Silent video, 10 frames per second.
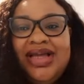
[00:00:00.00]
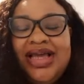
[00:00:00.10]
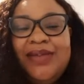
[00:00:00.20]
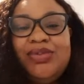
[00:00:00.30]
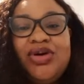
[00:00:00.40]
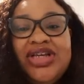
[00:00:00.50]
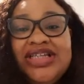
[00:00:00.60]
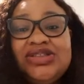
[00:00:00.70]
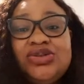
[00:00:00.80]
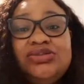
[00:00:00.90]

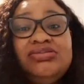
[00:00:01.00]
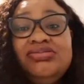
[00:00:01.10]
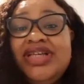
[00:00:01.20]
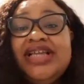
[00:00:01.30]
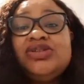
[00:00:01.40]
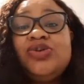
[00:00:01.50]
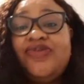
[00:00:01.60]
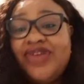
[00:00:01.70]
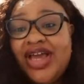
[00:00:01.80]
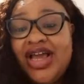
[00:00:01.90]
employees
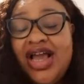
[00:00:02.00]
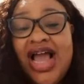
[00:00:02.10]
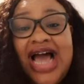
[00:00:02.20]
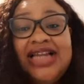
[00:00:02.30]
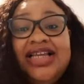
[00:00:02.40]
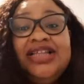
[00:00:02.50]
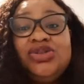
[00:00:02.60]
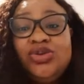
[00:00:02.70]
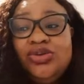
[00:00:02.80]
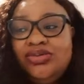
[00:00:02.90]
into fear and
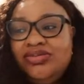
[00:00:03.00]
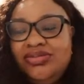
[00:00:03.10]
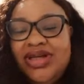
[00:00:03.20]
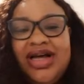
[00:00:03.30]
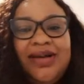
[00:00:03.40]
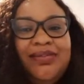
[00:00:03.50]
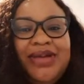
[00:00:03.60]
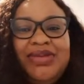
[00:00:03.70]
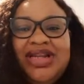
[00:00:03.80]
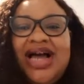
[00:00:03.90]
into
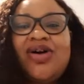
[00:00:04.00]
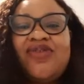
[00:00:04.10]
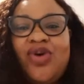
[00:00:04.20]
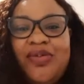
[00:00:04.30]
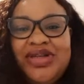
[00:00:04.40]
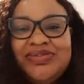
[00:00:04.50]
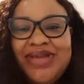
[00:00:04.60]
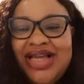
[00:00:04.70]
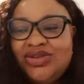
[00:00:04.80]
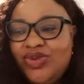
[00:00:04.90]
maybe lack of
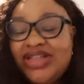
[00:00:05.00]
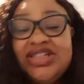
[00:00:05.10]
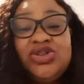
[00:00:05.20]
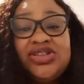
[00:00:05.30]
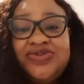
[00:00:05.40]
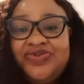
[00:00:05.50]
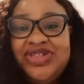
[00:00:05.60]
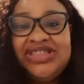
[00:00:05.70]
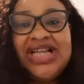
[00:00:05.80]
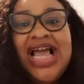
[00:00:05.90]
commitment, where they just
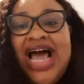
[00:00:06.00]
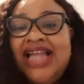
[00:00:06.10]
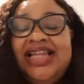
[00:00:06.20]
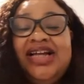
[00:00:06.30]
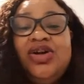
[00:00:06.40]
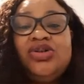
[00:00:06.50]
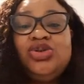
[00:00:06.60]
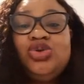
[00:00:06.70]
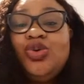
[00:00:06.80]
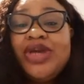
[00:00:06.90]
freeze and they're
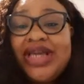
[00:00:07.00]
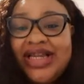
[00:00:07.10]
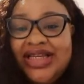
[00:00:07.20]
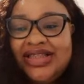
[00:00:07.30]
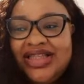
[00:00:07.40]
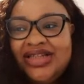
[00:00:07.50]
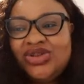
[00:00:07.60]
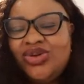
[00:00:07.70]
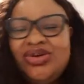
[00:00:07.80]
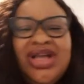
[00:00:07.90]
not doing anything.
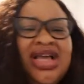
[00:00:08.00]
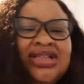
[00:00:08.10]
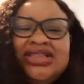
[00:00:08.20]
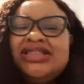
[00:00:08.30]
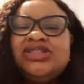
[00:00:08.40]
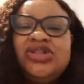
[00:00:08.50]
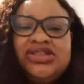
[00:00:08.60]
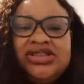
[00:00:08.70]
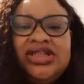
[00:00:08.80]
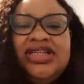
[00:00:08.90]
So these are
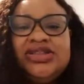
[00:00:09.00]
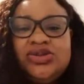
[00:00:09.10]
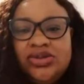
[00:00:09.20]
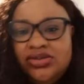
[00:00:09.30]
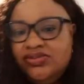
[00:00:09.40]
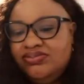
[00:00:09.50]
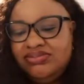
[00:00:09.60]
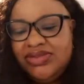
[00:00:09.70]
just the little